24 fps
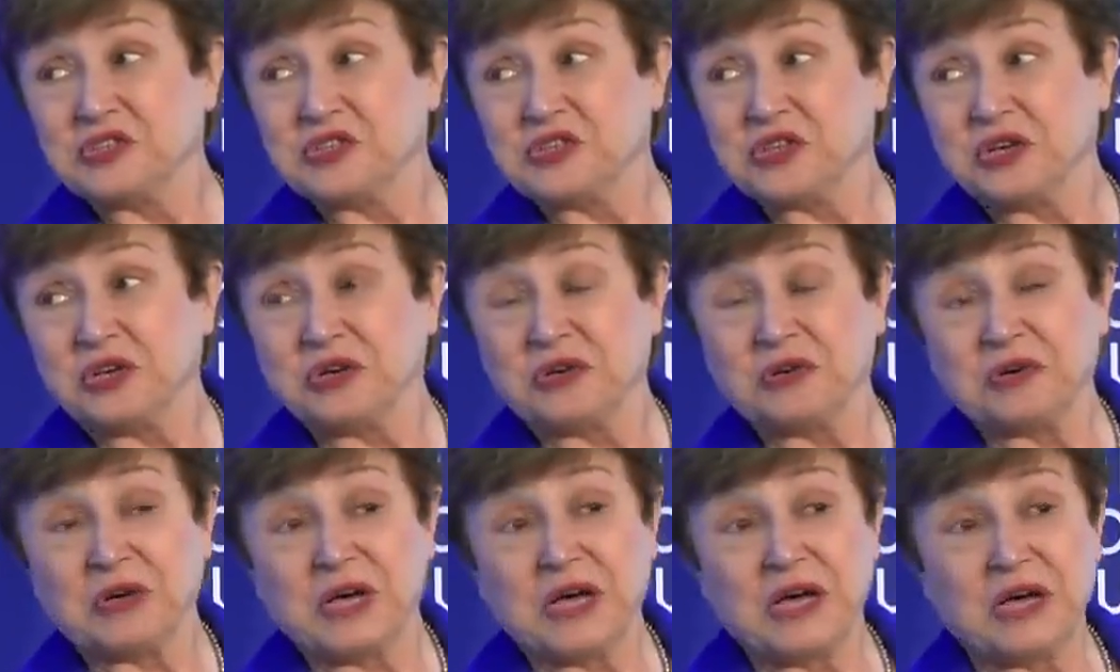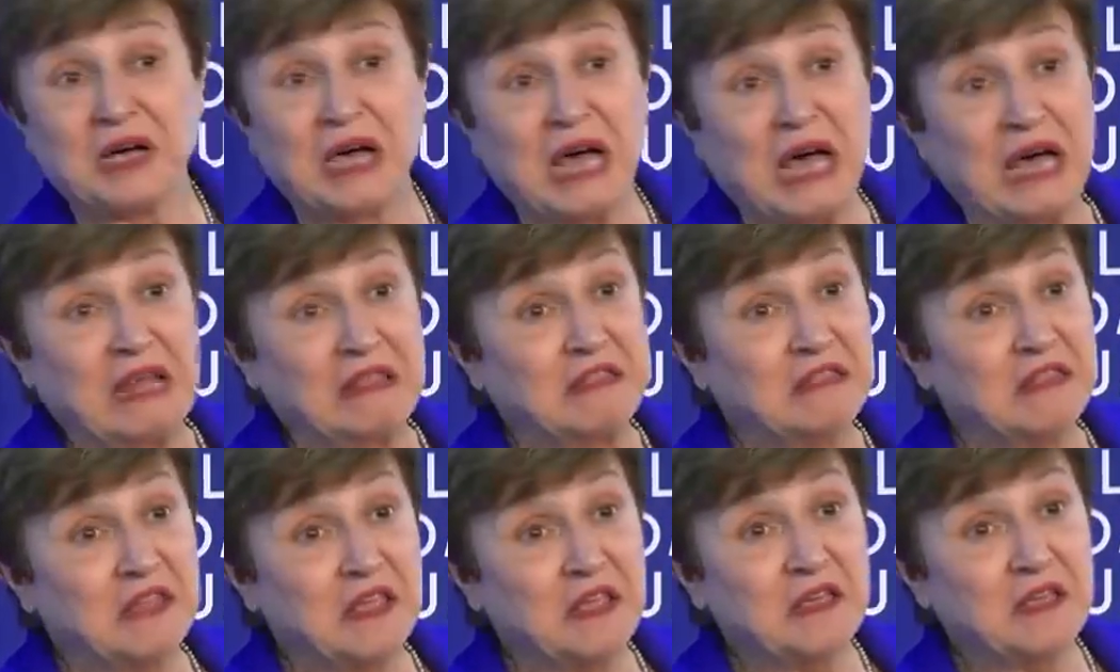So I
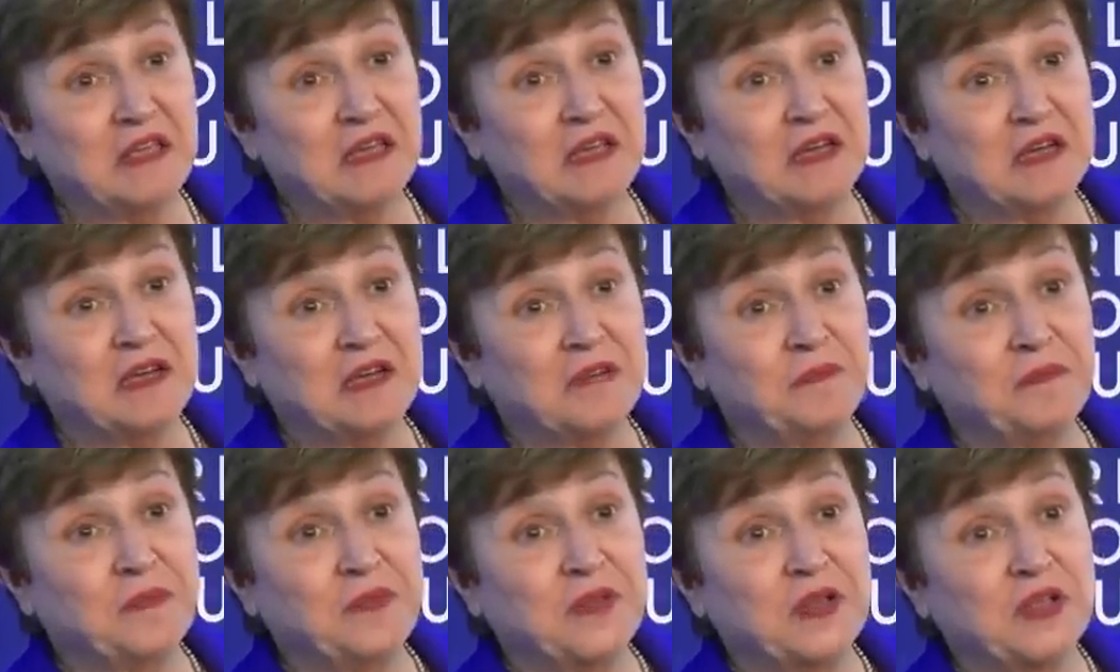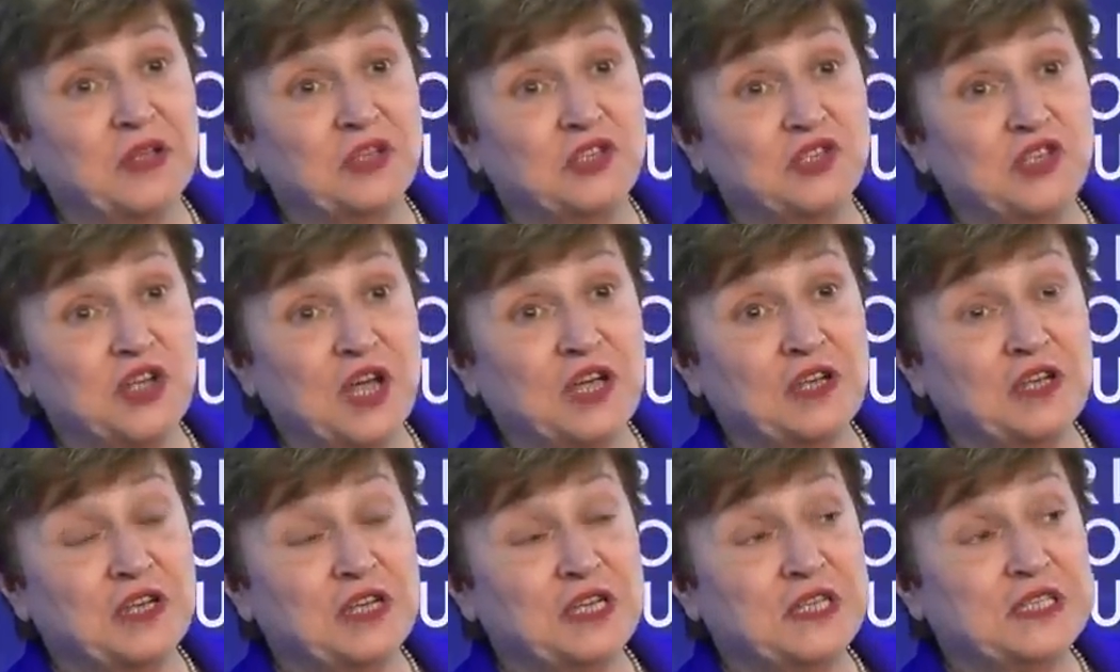think
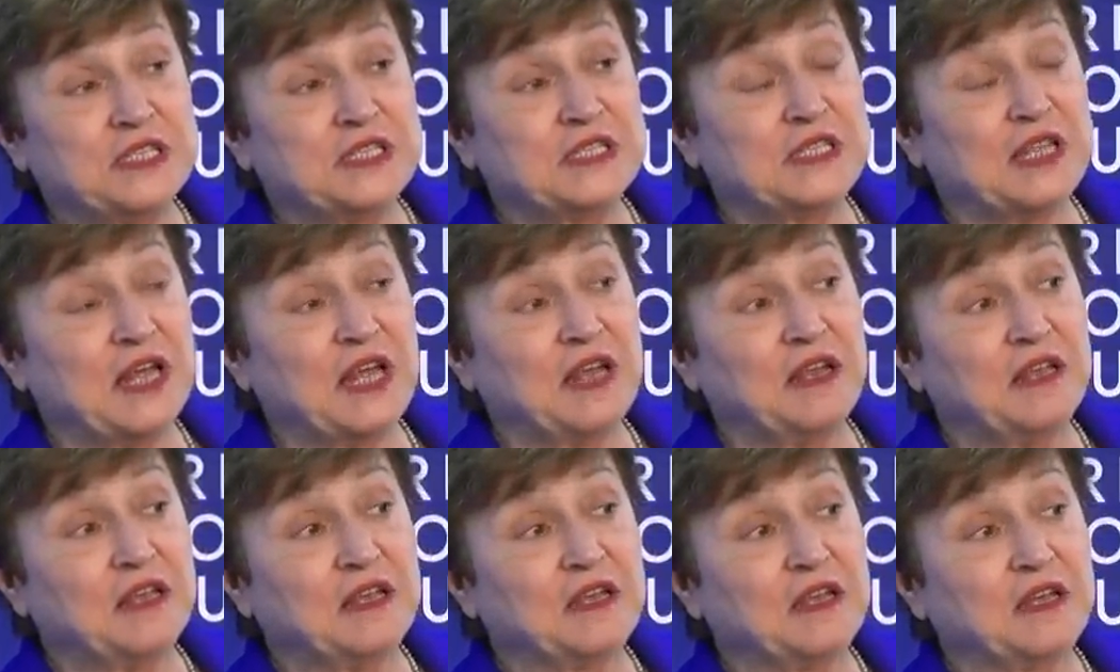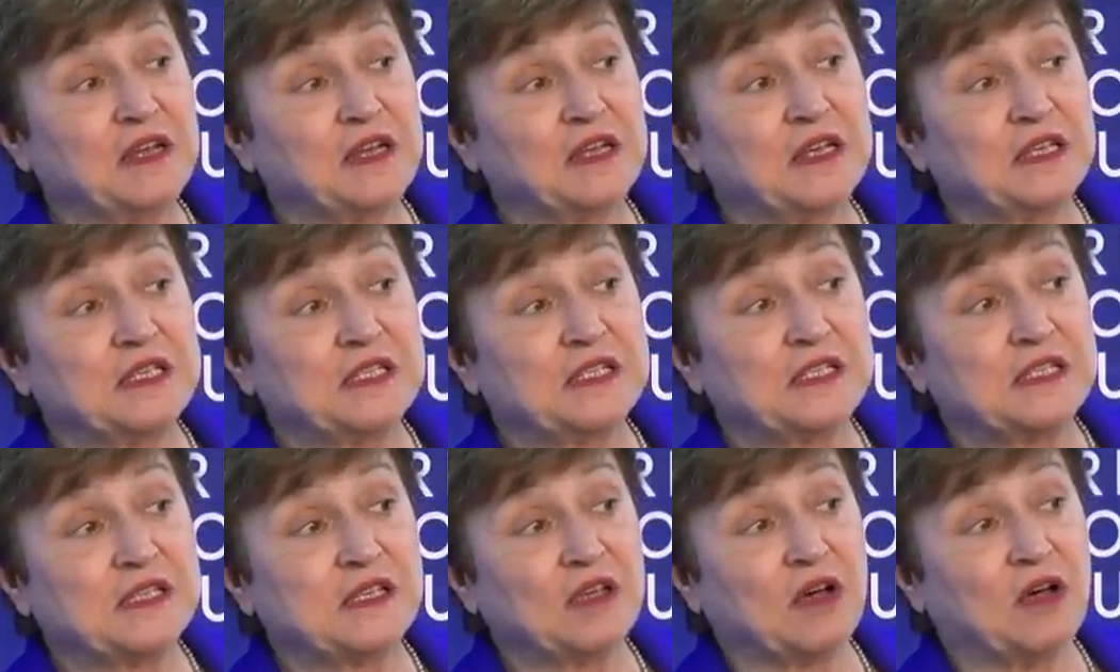China is telling
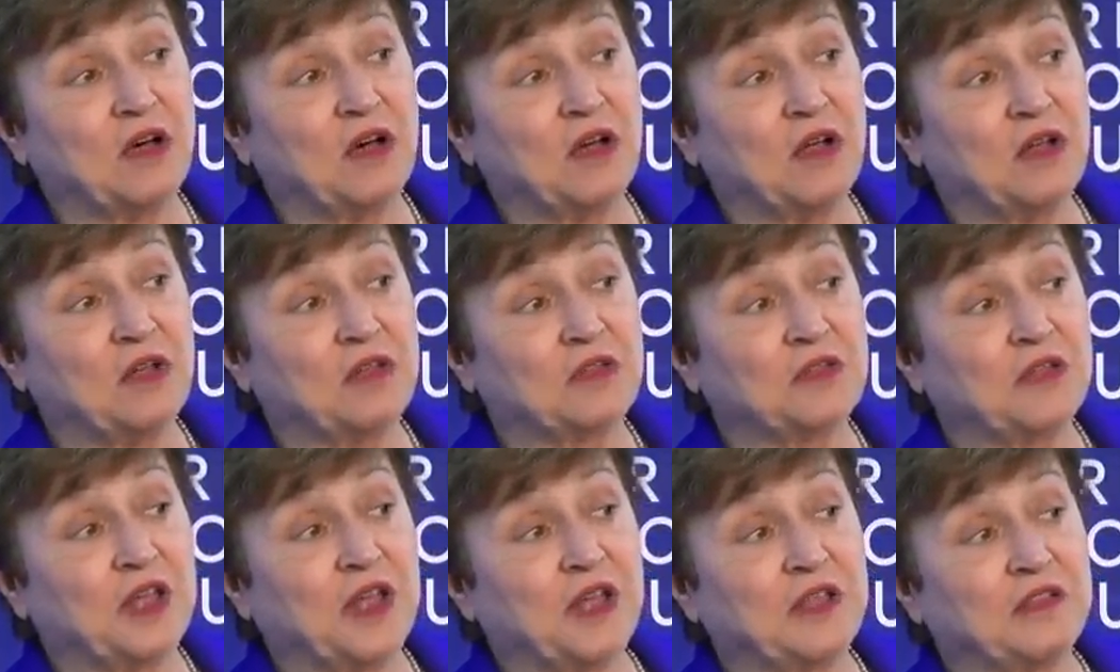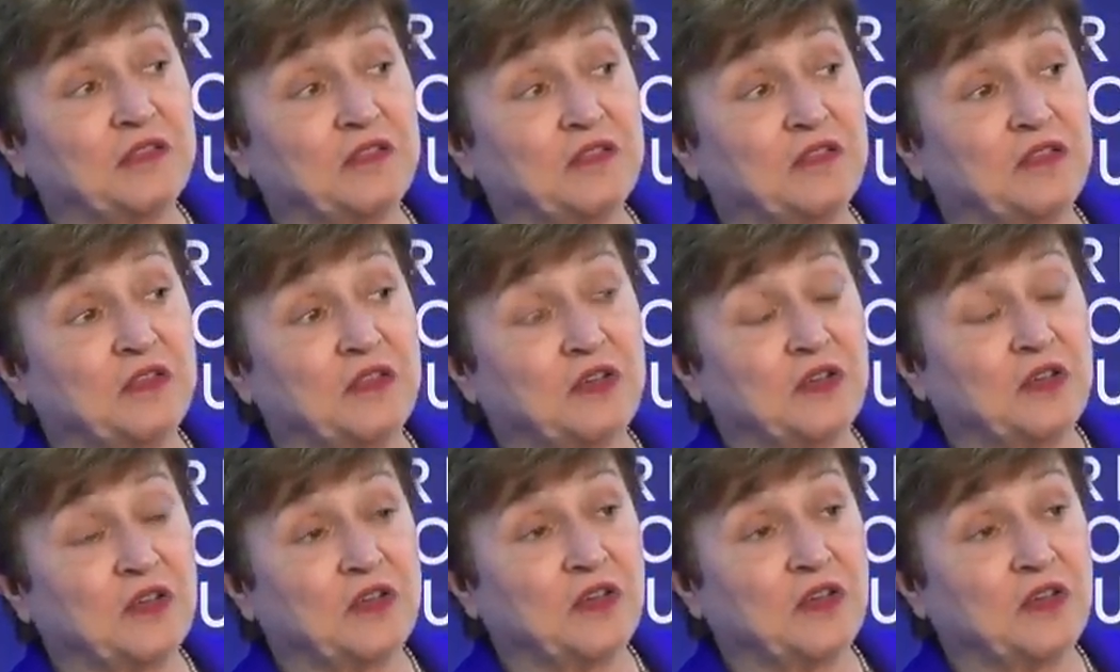us all that